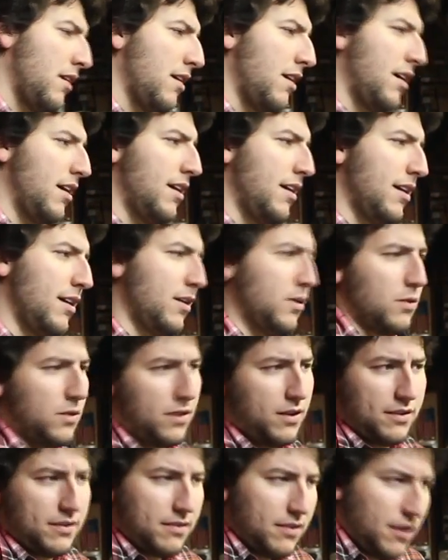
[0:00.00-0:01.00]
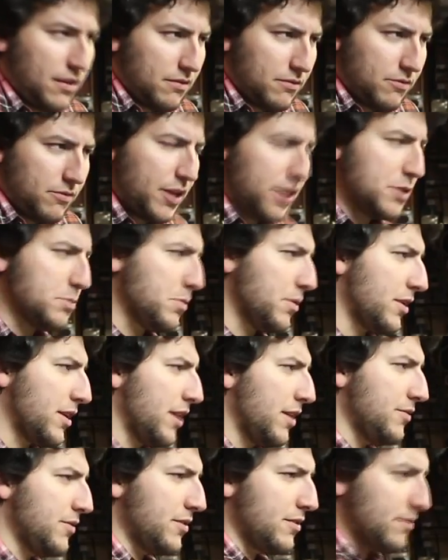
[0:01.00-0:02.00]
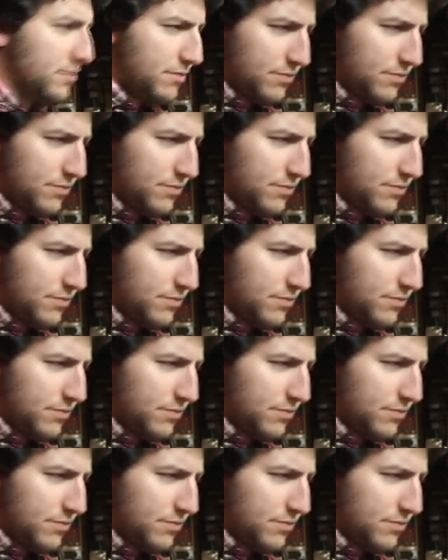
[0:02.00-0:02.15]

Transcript: Uh, or on, on Facebook. I have a